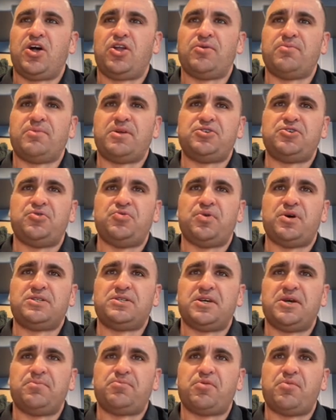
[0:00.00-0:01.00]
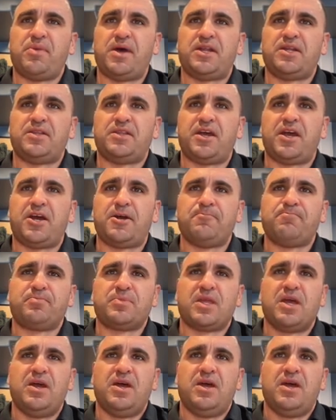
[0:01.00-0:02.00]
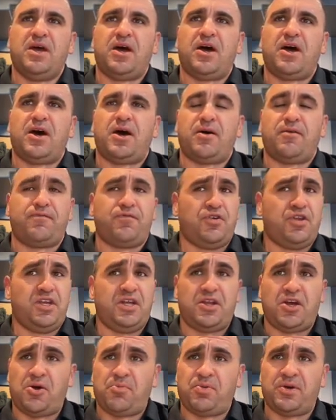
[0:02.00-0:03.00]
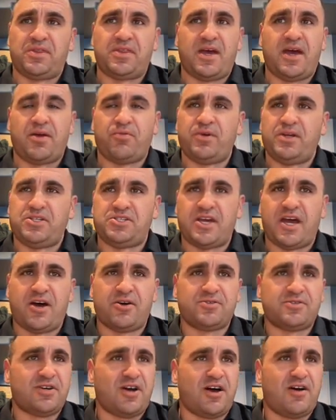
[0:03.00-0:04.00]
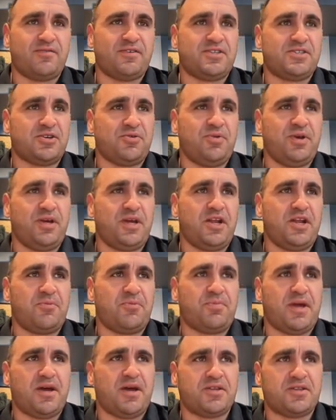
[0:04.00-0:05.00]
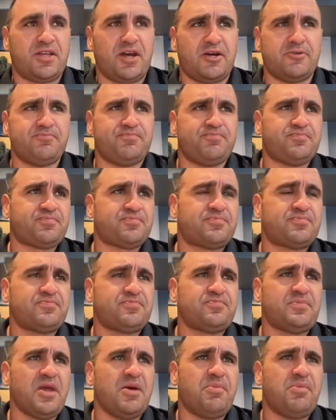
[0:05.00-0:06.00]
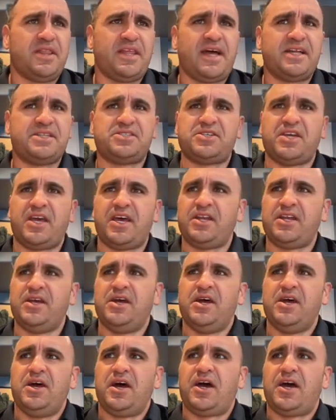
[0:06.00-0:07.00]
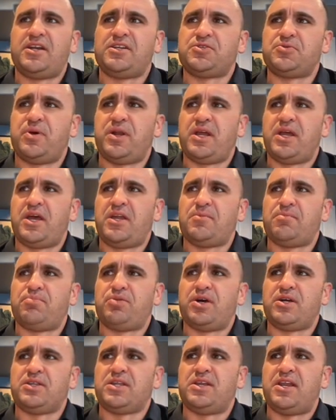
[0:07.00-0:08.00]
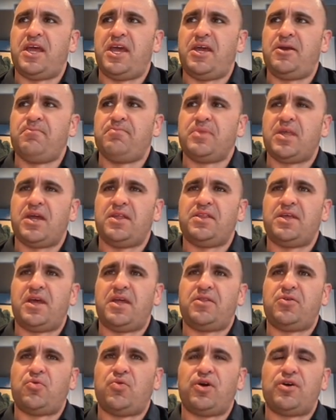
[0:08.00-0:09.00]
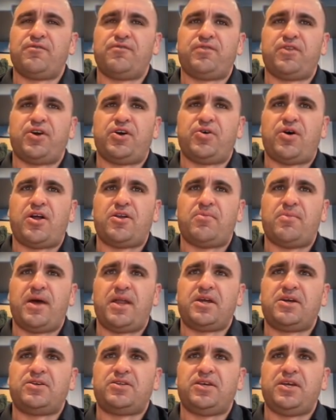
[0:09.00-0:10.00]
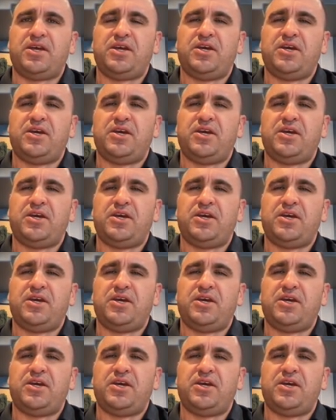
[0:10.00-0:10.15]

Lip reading: that you want to implement in there. If you need help with that, reach out. Obviously, we can help you out there. But that said, I just went ahead and plugged the name and then the workflow automatically